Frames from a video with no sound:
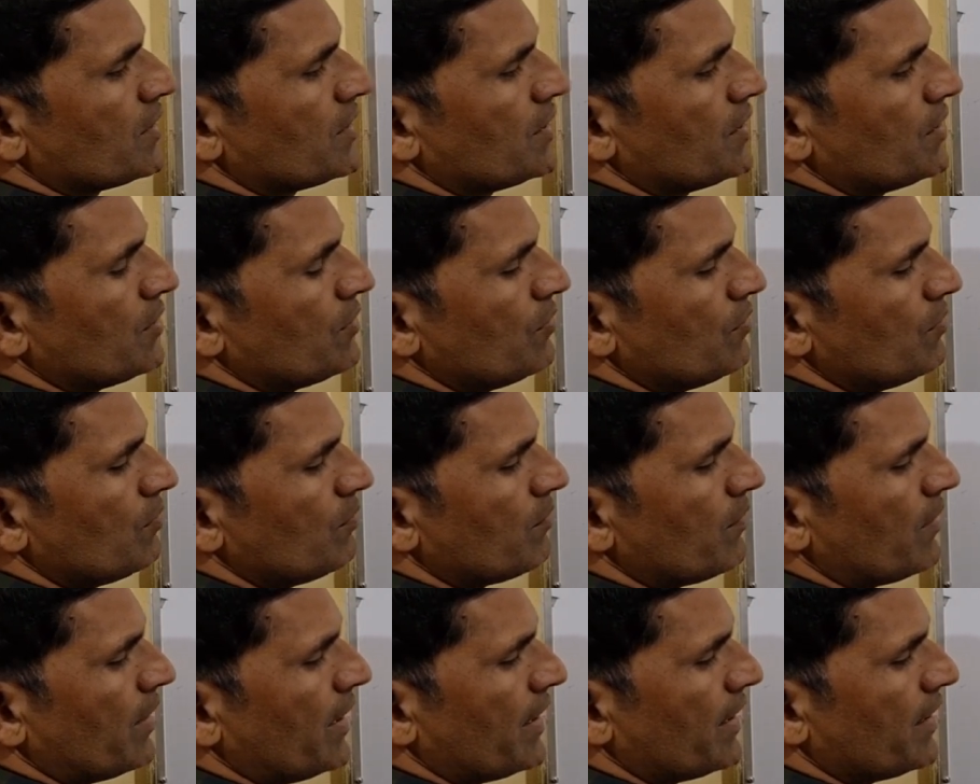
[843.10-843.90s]
Q
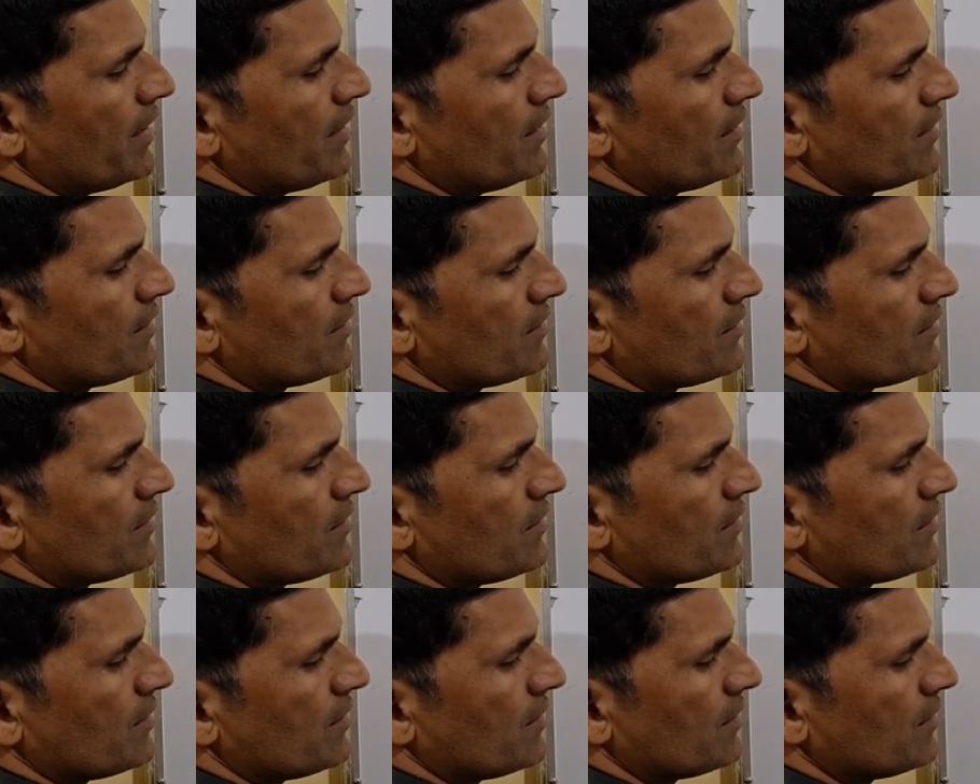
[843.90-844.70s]

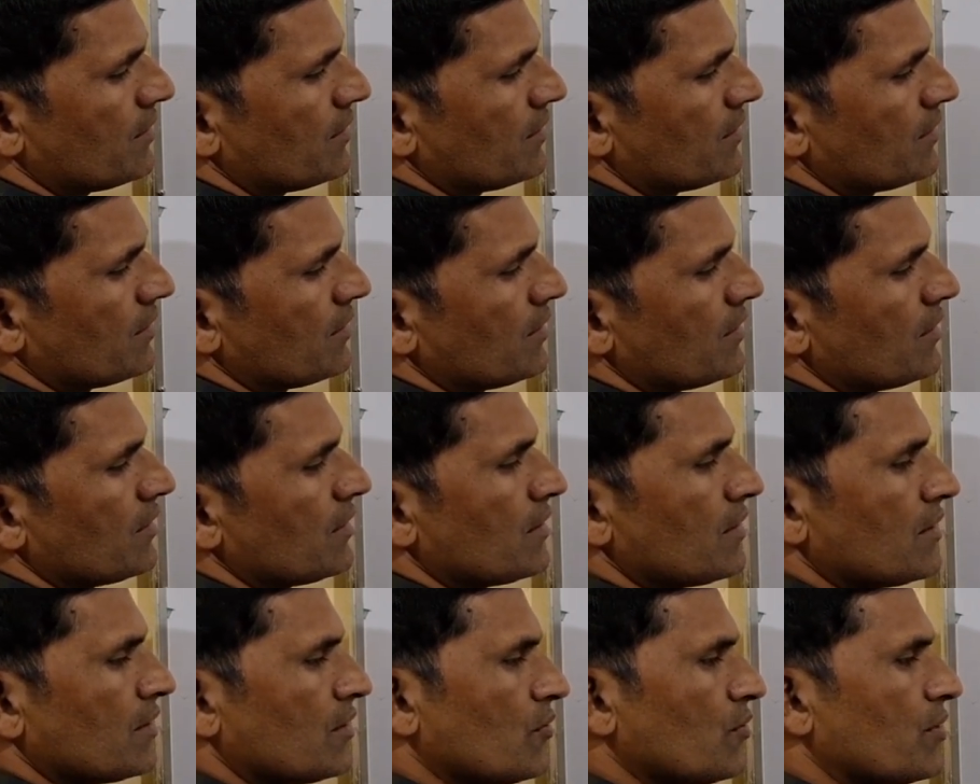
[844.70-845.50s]
minus,
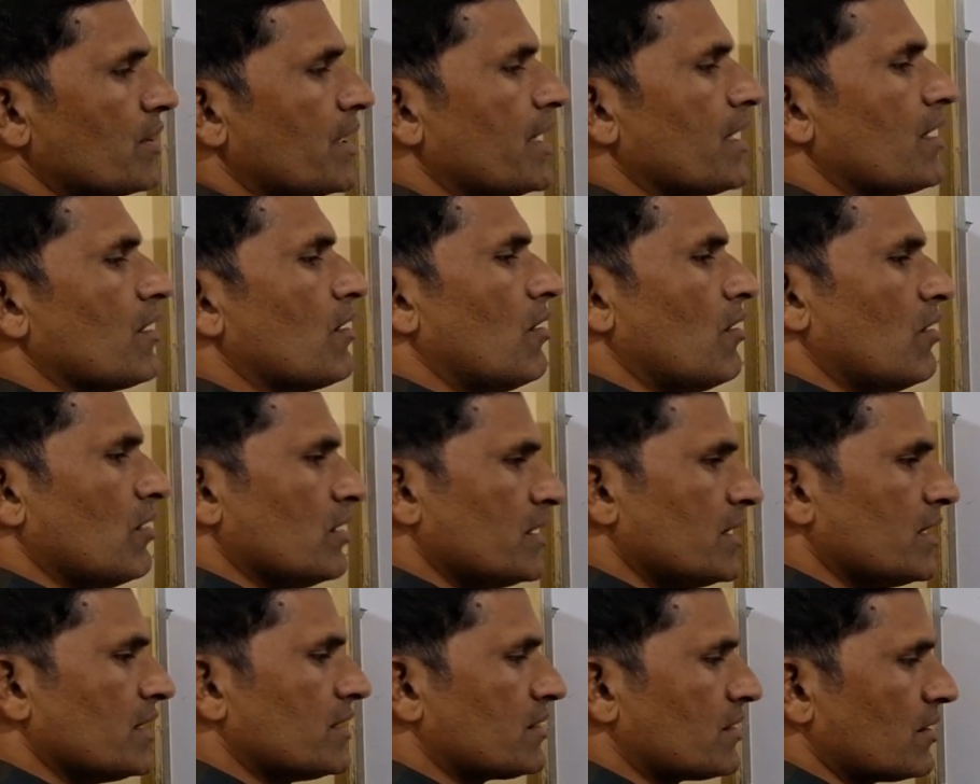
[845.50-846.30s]
you take
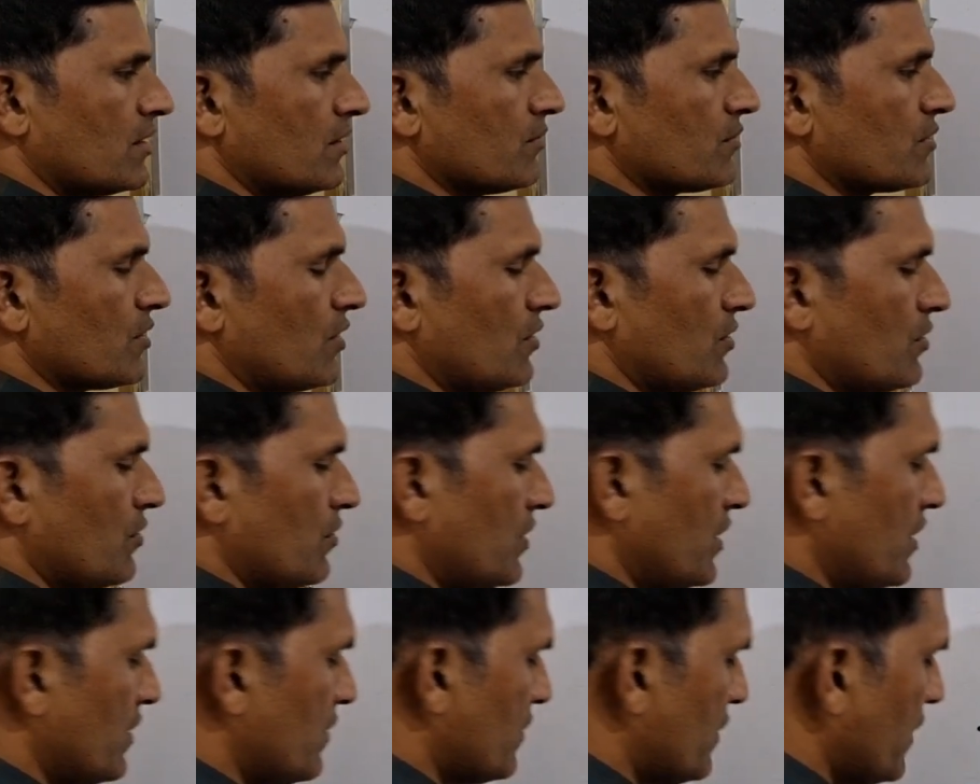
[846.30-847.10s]
all these terms
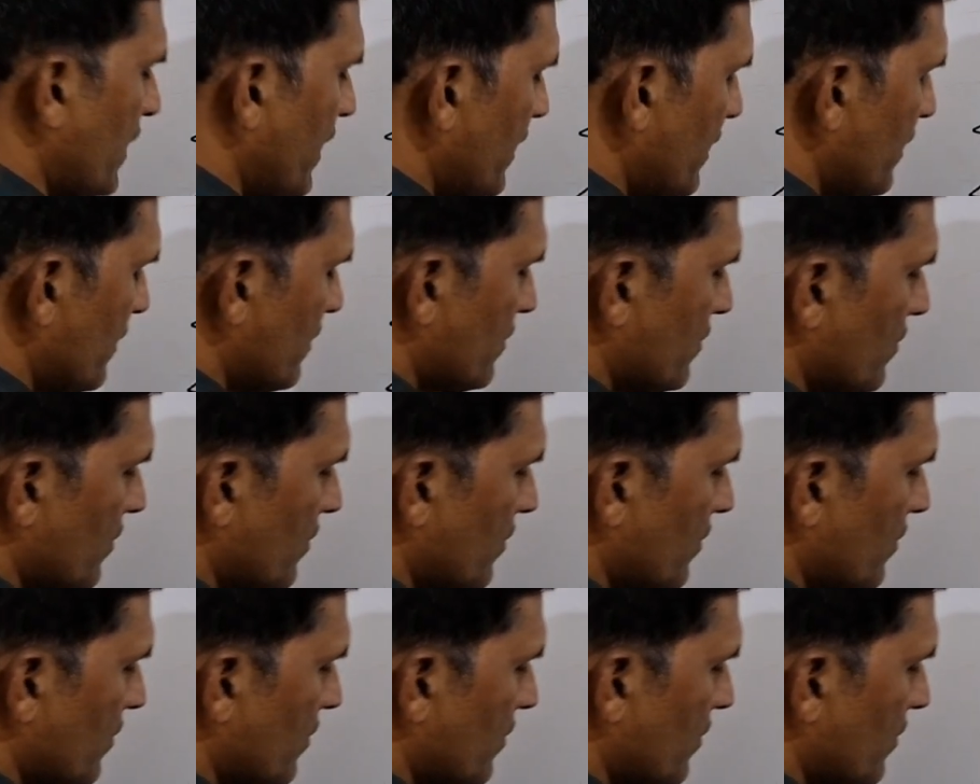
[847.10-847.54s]
onto this side.